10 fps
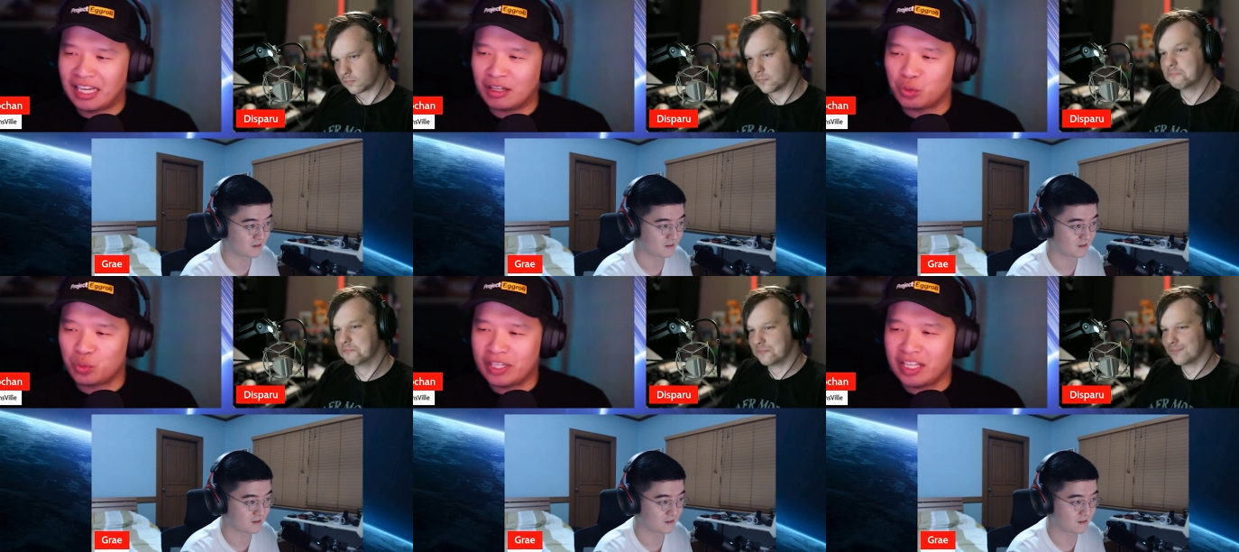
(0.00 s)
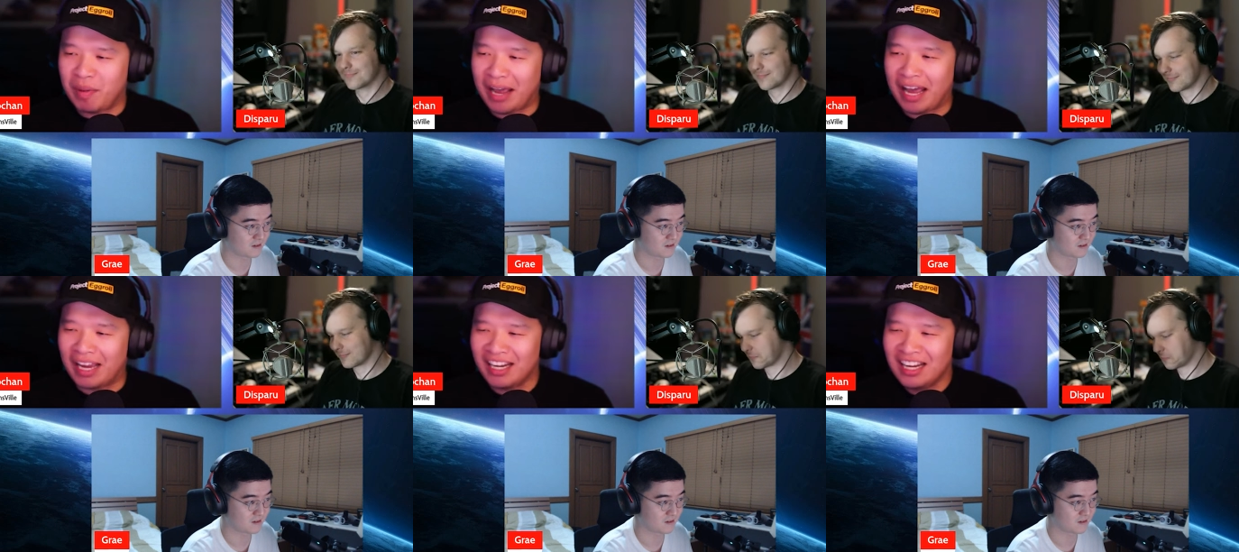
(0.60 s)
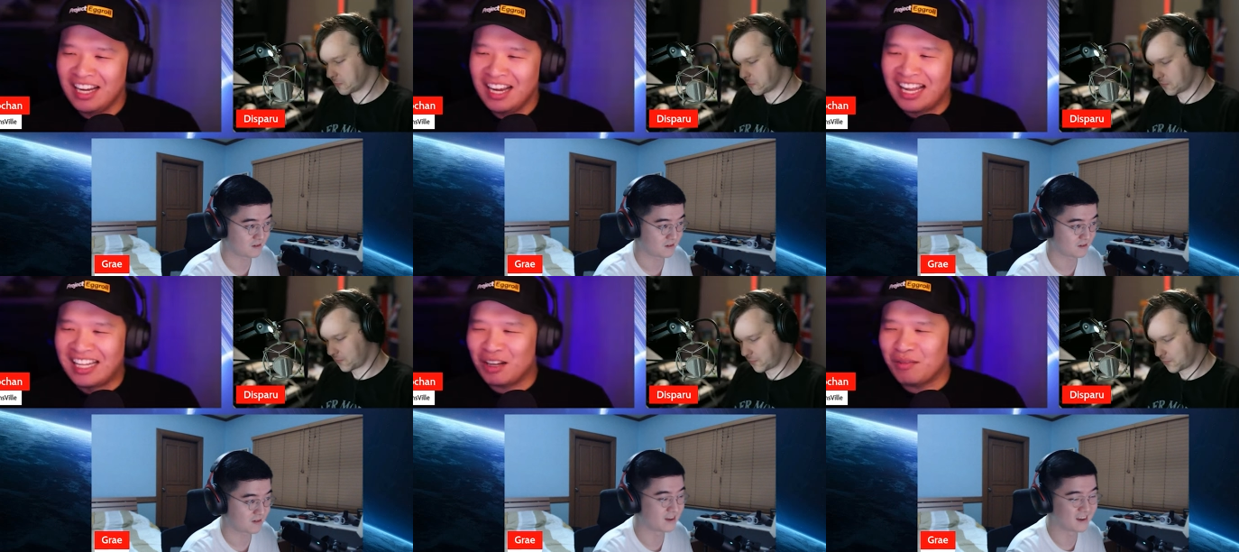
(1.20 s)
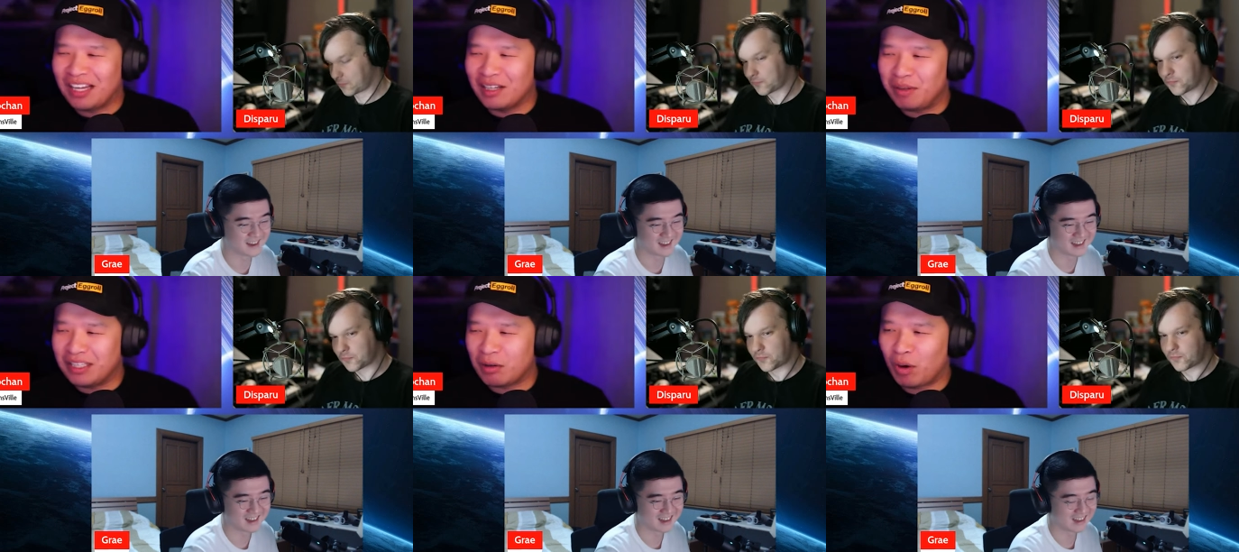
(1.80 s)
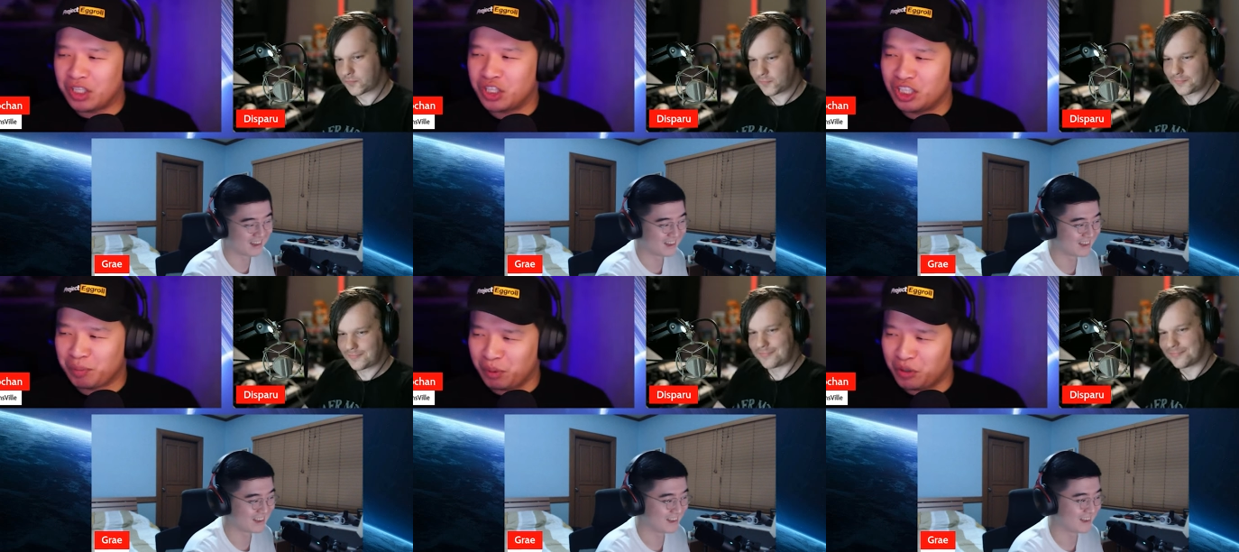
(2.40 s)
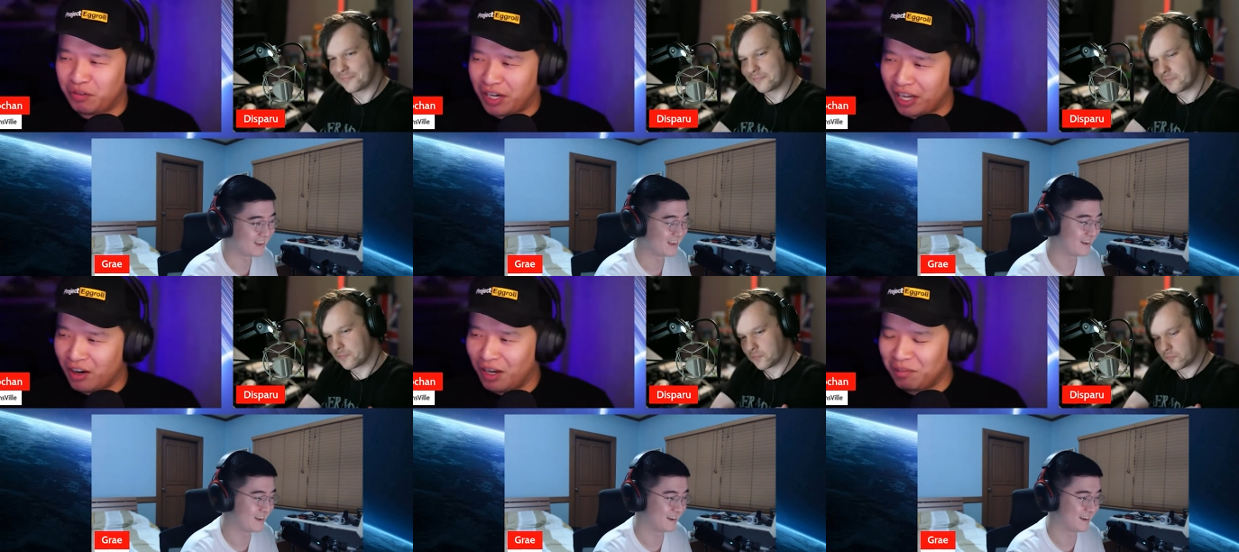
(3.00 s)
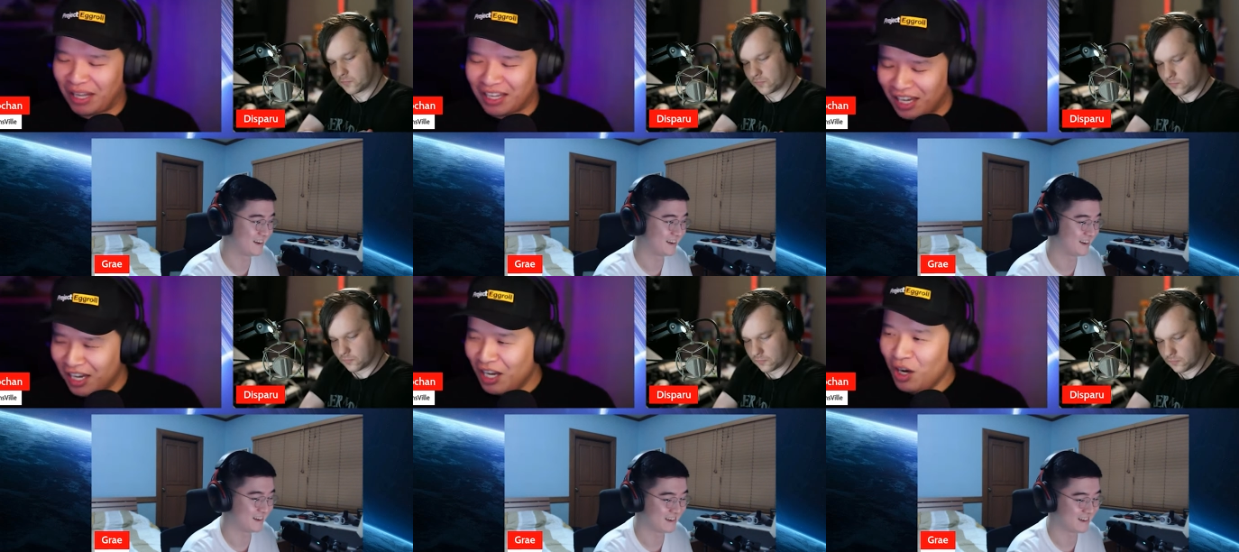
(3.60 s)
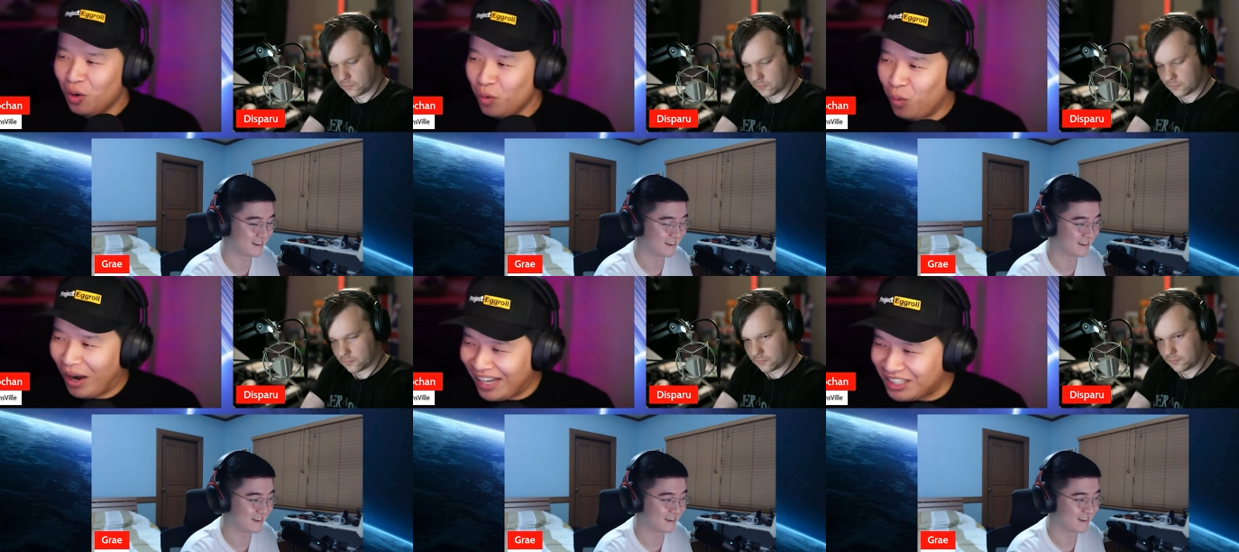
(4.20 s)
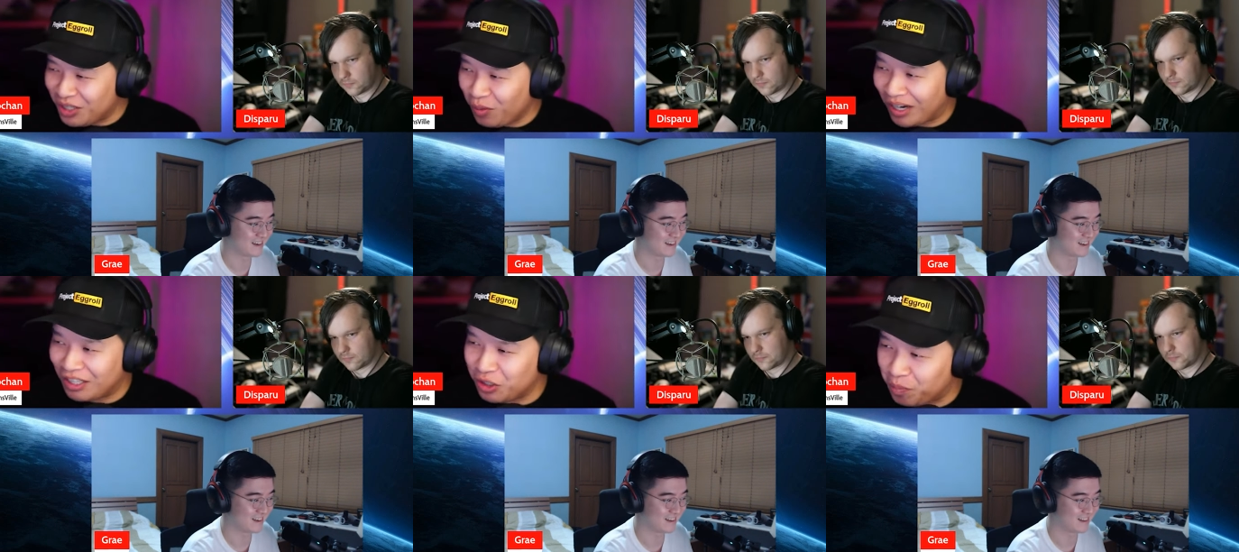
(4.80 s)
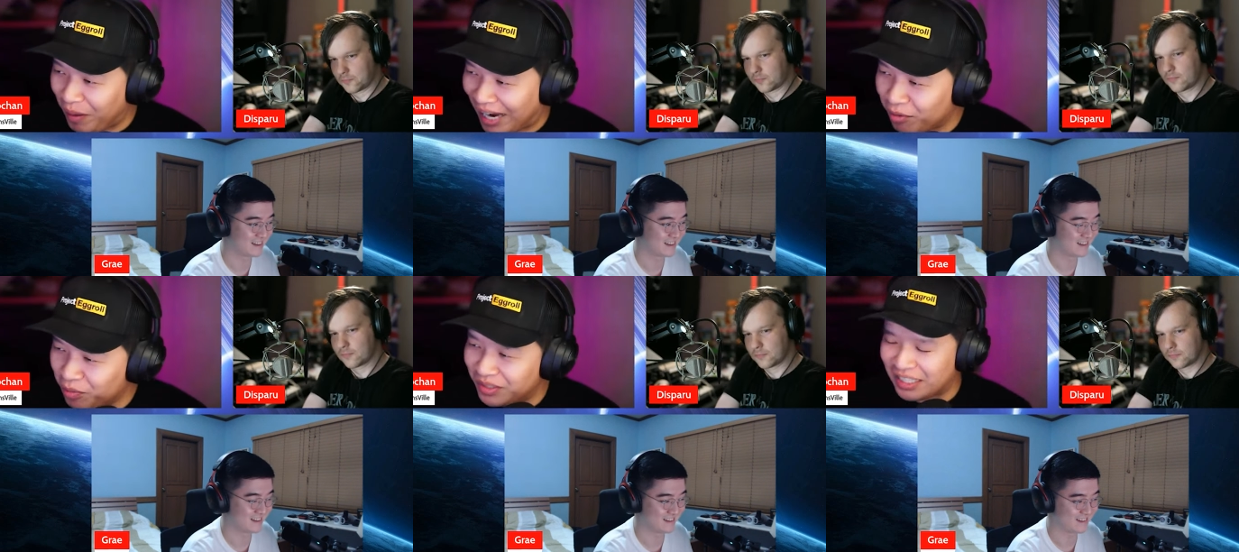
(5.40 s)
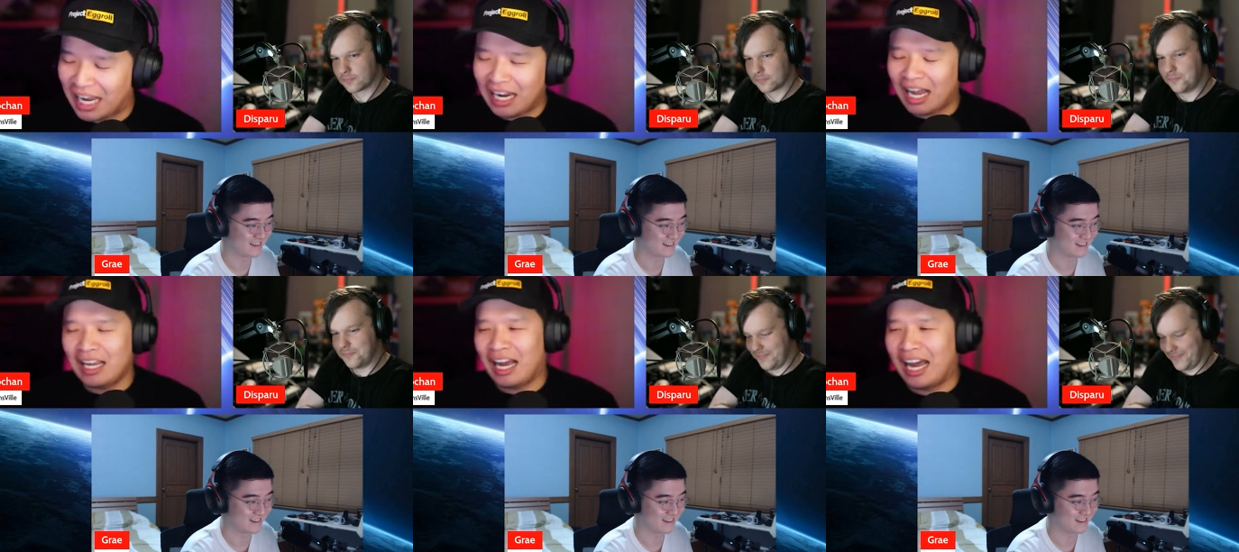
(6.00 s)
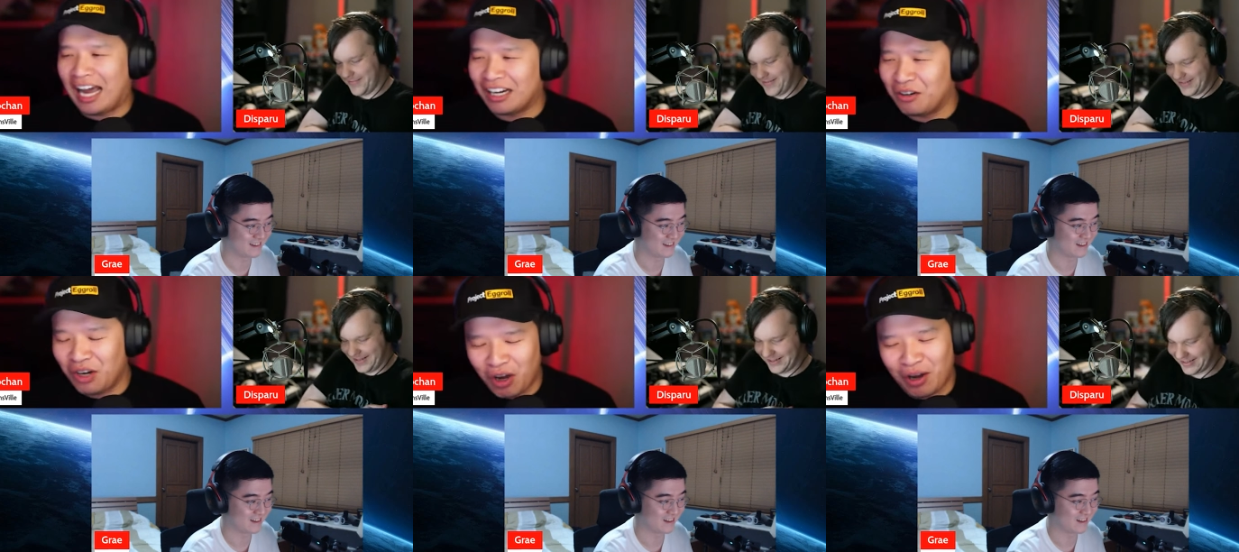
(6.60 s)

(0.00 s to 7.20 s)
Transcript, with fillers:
Speaker 1: sounds really bad. And then I'm like because I watched Disparu's video, I'm like what you want to do Batwoman? He's like I I, I, I don't know.